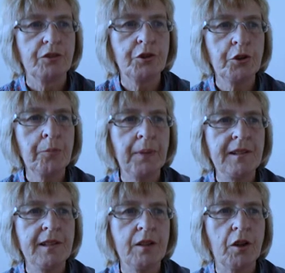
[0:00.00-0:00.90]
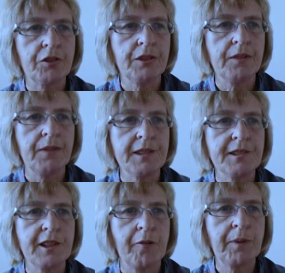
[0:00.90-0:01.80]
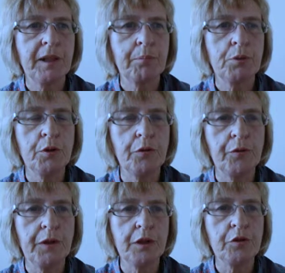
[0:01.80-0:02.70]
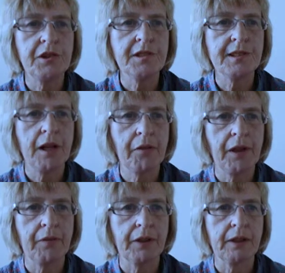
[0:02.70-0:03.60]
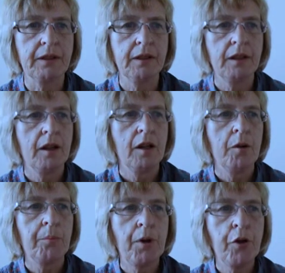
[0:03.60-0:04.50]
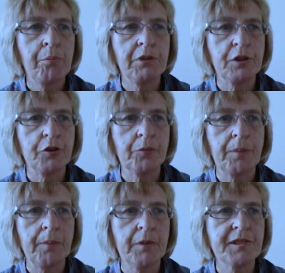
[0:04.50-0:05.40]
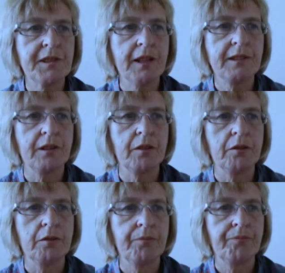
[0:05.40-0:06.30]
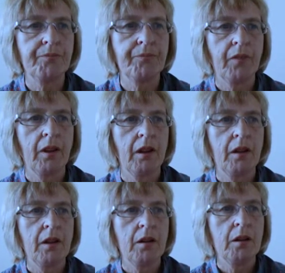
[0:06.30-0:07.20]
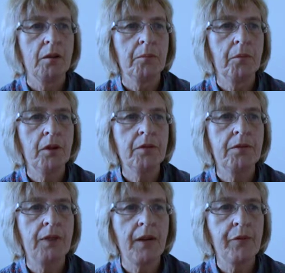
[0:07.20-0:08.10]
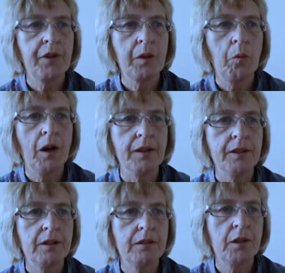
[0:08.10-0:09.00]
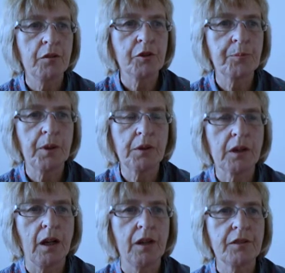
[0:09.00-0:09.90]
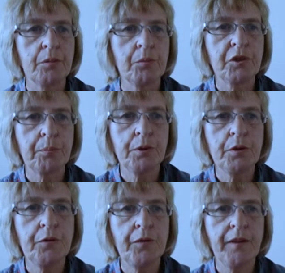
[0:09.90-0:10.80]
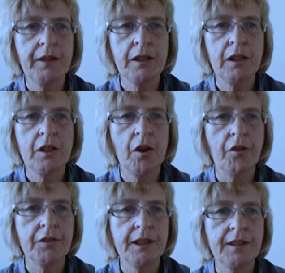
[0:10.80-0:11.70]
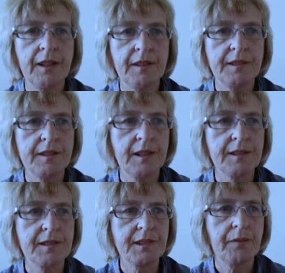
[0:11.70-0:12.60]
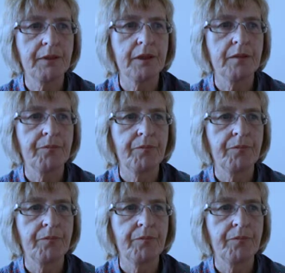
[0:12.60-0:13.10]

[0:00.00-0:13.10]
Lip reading: Two Bt cotton events have been approved for use in South Africa, both produced by Monsanto. Mon 531, known as Bollgard, was approved very early on in 1997,